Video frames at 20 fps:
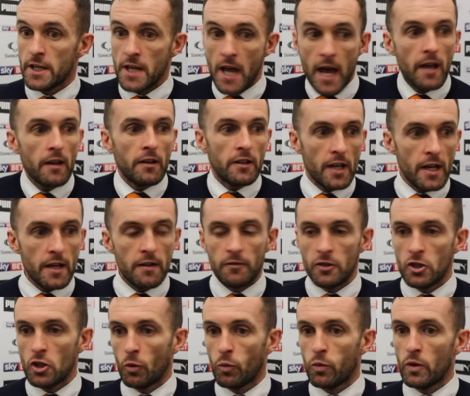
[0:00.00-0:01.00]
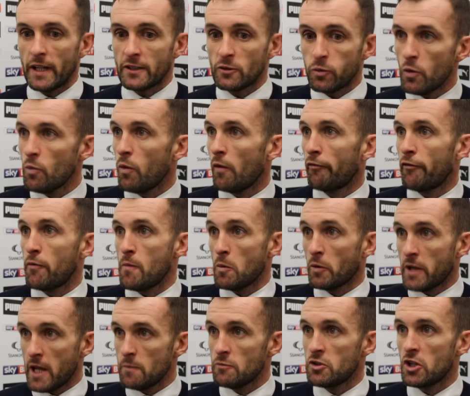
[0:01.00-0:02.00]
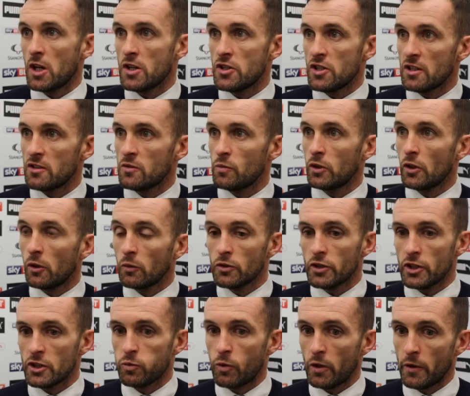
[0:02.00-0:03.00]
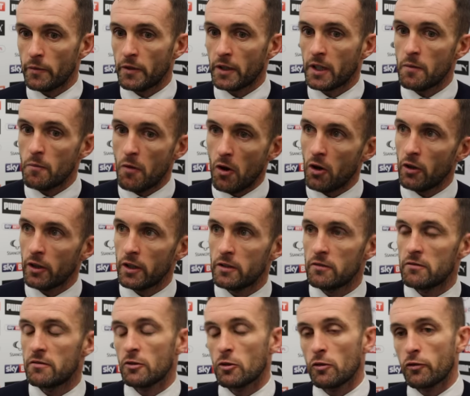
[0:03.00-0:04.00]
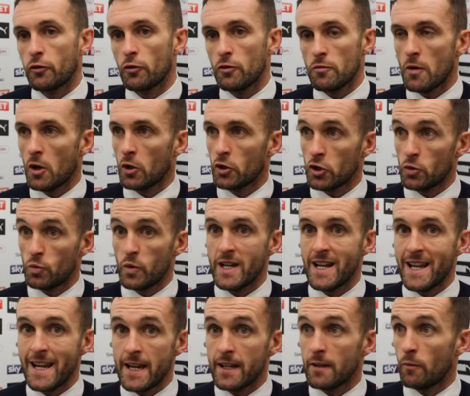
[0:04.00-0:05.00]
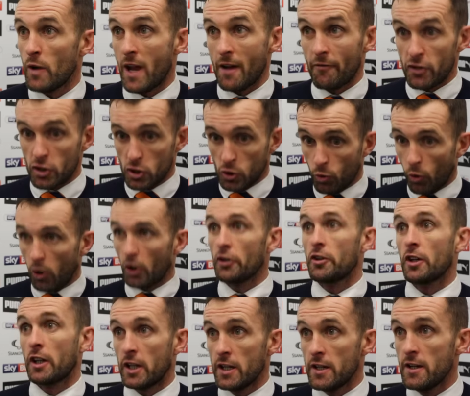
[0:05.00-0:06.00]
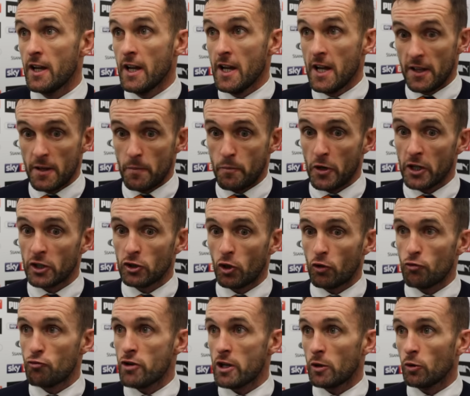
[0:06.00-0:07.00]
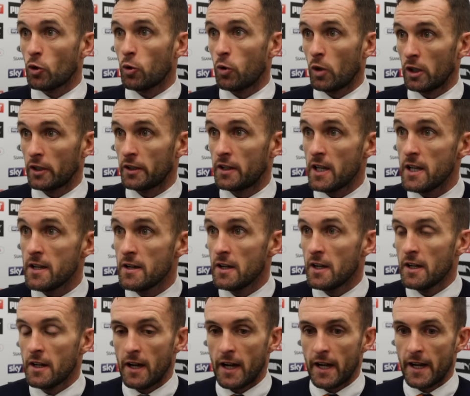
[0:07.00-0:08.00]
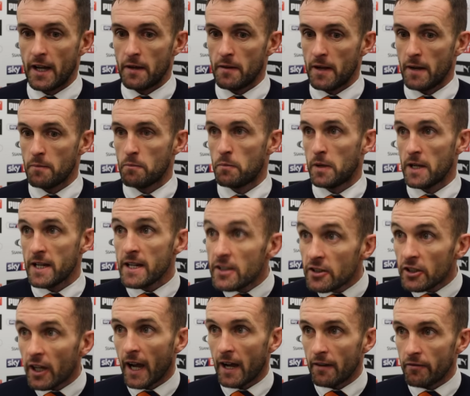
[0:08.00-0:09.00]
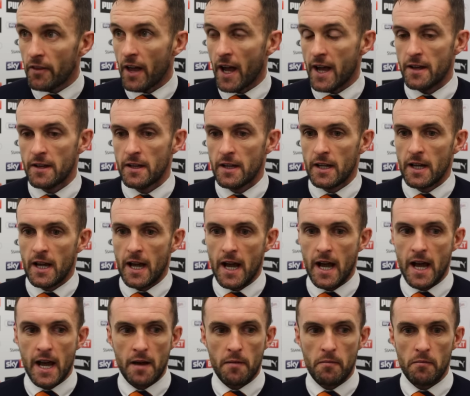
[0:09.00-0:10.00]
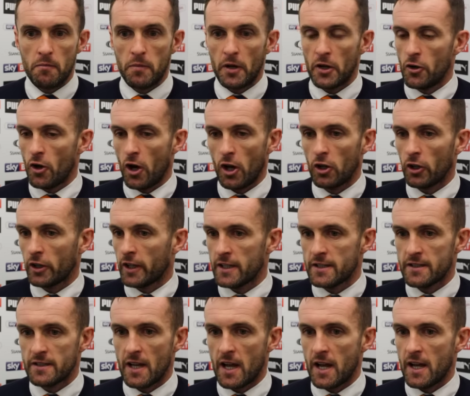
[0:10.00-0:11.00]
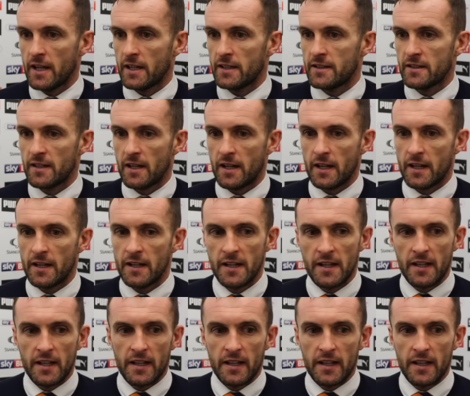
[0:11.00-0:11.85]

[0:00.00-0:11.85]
Yeah, you know, that's what we want from our game changers. We don't just want them to come on and go through the motions. We need, and we have the squad that brings on real quality, and I'm pleased to have that. But no, look, it's a